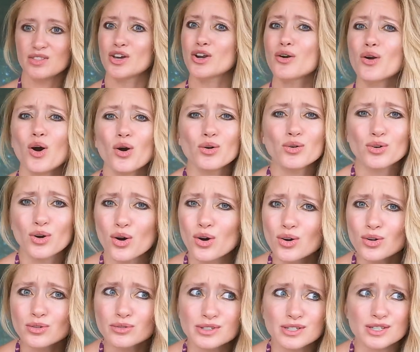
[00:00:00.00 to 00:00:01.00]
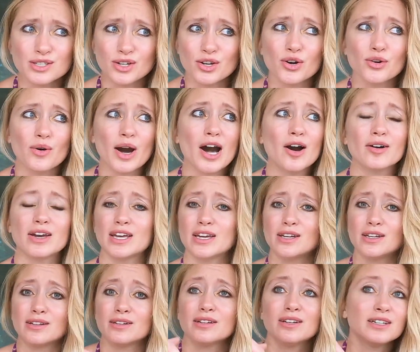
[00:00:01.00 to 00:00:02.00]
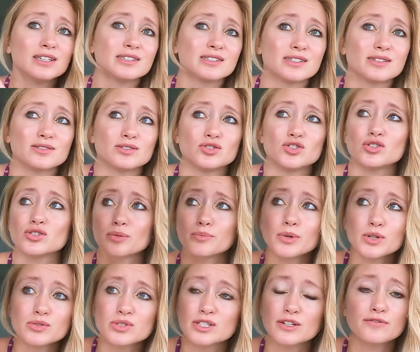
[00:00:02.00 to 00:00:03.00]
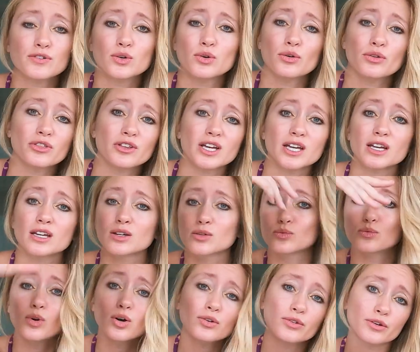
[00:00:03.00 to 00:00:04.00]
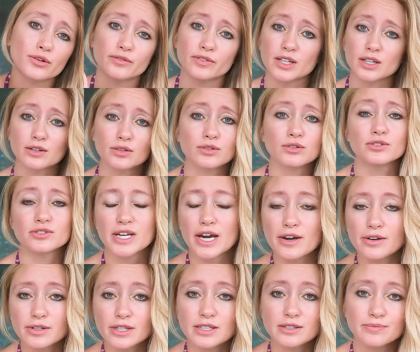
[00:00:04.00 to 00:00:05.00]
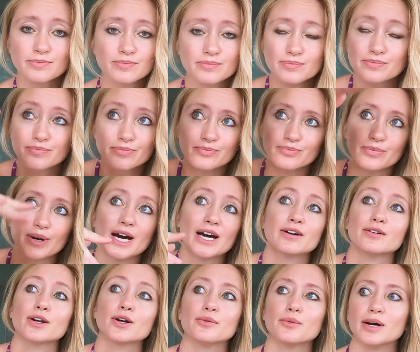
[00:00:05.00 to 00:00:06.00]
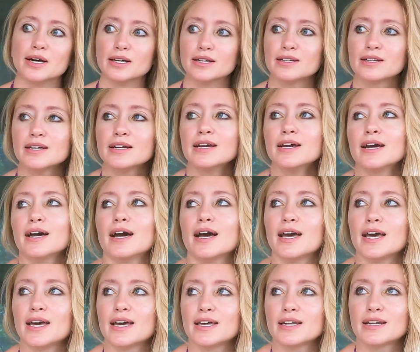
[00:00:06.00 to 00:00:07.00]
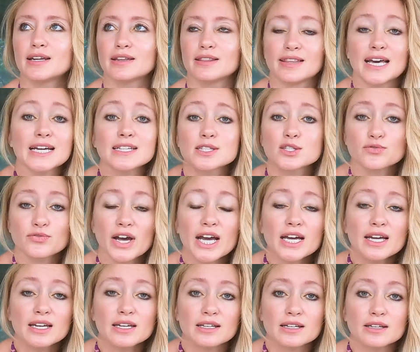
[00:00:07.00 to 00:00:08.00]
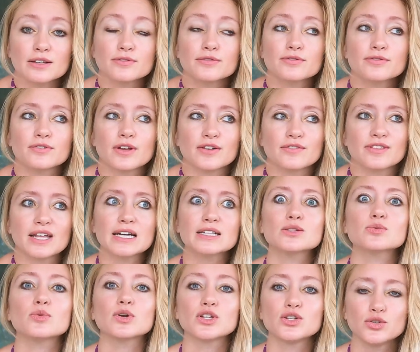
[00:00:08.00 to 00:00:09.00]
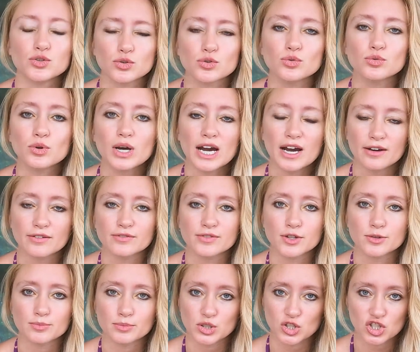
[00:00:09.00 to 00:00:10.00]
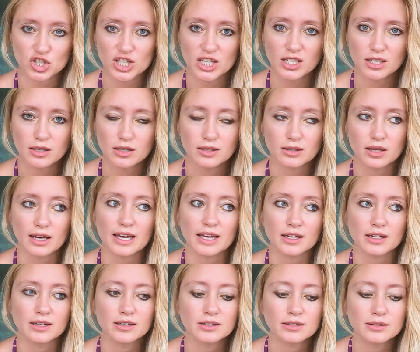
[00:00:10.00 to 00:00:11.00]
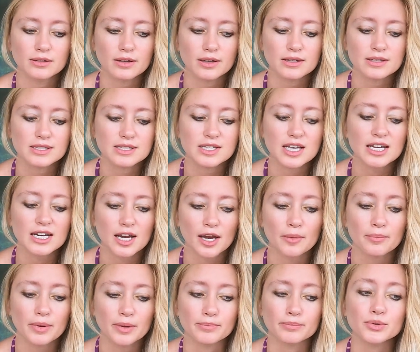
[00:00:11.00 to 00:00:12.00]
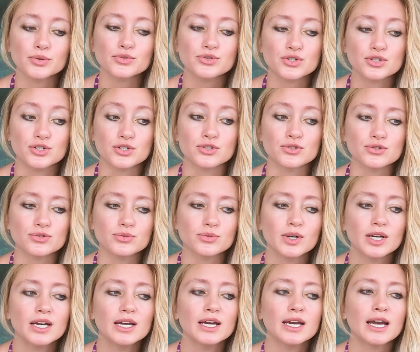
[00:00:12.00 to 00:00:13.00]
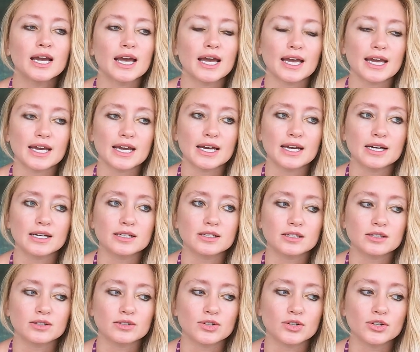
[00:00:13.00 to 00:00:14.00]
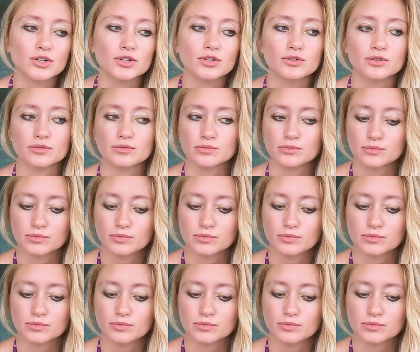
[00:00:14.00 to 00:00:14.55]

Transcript: their whole goal is to go out and do the most difficult thing and roll their vehicle down I don't know what. And that's fine if that's what you have your machine like set up and built to do, and you're